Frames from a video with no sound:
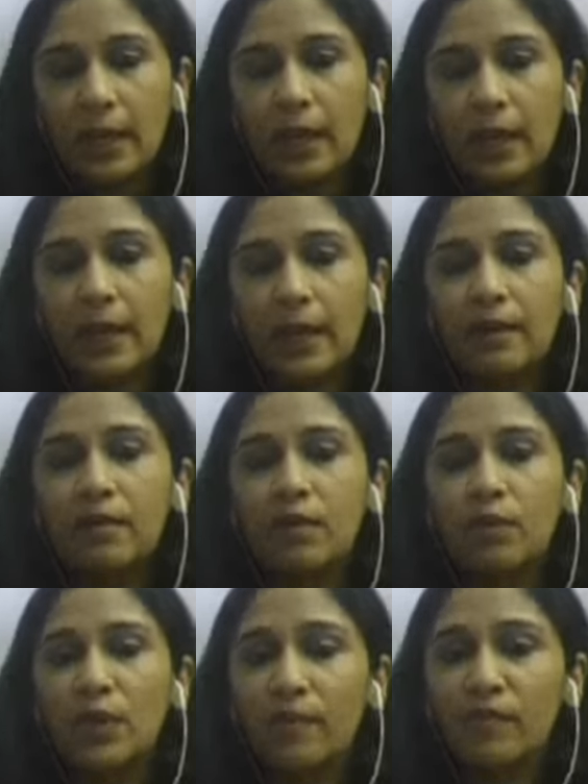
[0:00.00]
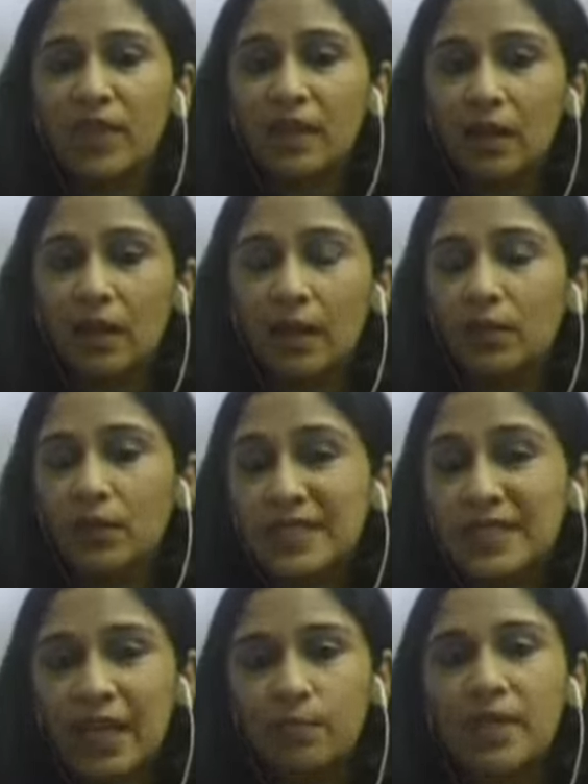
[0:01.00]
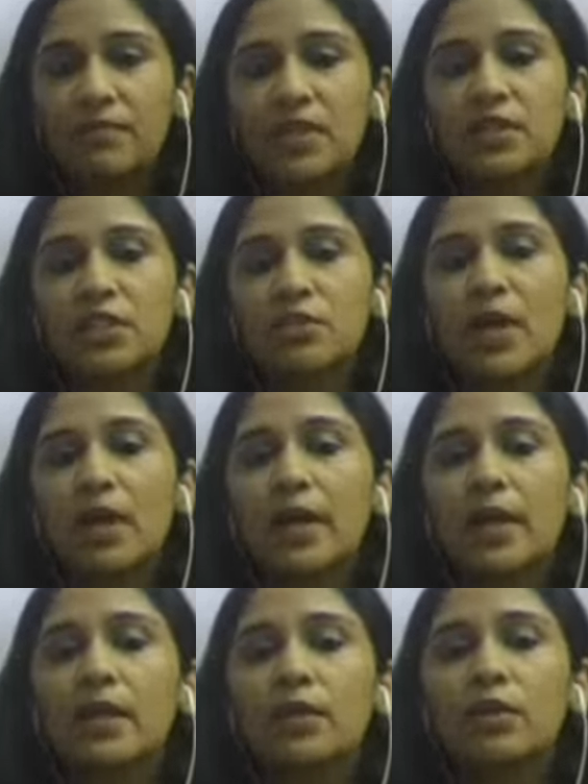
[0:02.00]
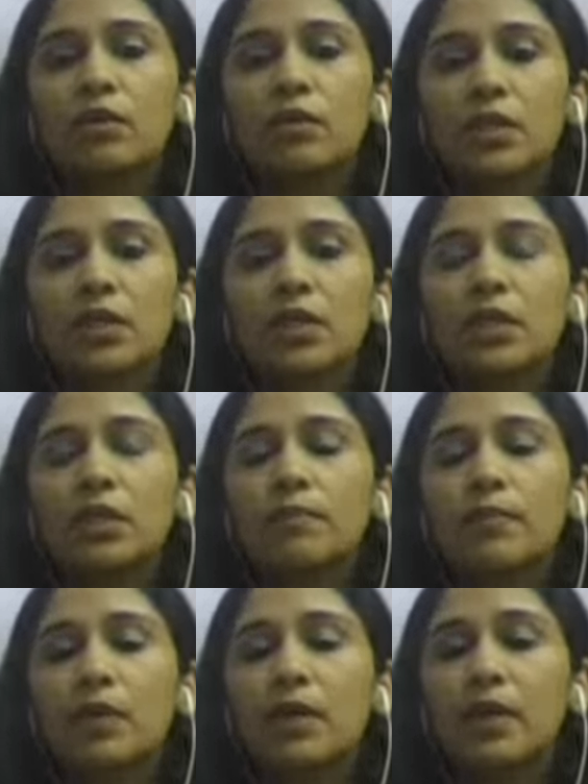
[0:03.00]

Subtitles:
and this can be evidenced by the